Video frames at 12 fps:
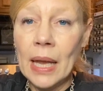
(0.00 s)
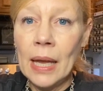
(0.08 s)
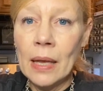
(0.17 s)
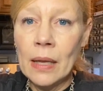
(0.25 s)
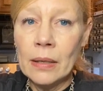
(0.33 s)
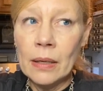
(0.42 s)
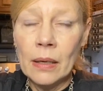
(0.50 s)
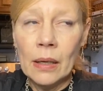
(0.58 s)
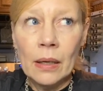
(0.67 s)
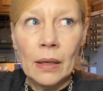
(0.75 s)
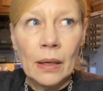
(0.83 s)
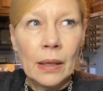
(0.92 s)
and
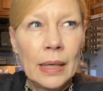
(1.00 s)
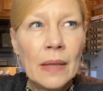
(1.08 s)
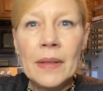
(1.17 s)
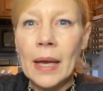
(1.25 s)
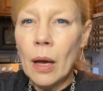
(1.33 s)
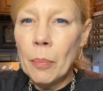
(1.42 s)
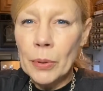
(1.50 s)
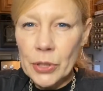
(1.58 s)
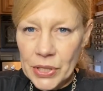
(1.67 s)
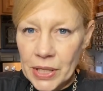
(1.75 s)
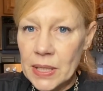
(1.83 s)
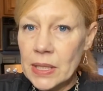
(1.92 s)
in the upper
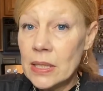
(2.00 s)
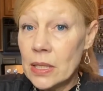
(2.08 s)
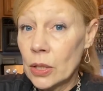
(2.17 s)
60s,